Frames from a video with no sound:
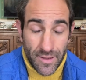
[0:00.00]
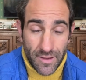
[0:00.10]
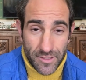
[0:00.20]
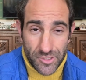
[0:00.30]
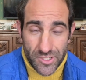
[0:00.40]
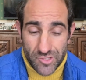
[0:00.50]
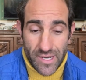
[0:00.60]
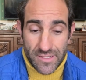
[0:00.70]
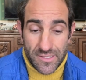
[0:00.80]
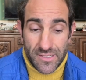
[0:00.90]
And I should
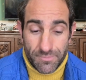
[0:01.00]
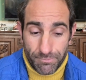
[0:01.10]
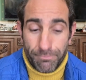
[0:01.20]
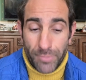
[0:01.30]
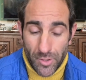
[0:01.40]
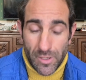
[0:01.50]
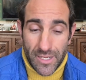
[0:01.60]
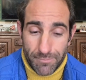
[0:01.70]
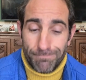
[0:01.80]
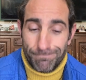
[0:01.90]
stress this is
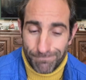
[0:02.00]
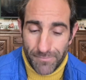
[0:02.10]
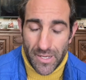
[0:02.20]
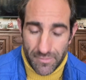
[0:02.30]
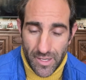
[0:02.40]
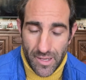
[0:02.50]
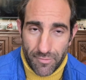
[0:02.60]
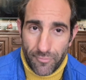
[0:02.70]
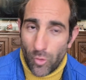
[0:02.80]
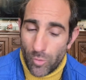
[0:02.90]
purely a
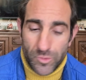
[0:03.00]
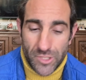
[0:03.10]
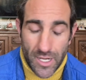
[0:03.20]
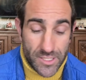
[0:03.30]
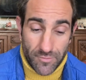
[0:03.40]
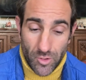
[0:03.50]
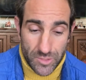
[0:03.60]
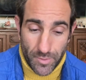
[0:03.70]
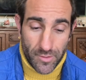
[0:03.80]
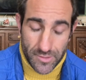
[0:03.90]
form chance. I've not
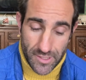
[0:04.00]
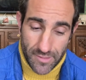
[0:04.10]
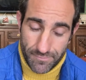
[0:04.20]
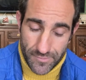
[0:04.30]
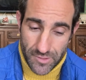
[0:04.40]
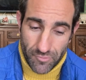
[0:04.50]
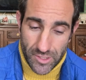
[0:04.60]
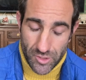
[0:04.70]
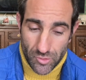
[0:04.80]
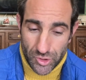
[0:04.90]
spoken to
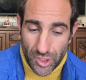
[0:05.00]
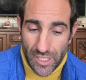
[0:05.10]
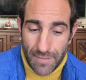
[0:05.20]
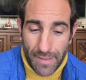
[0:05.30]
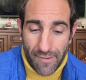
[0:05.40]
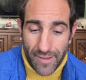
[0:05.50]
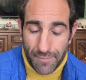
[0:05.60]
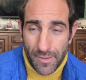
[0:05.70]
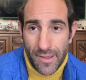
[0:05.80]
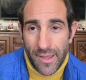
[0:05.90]
Richard or Shirley about him.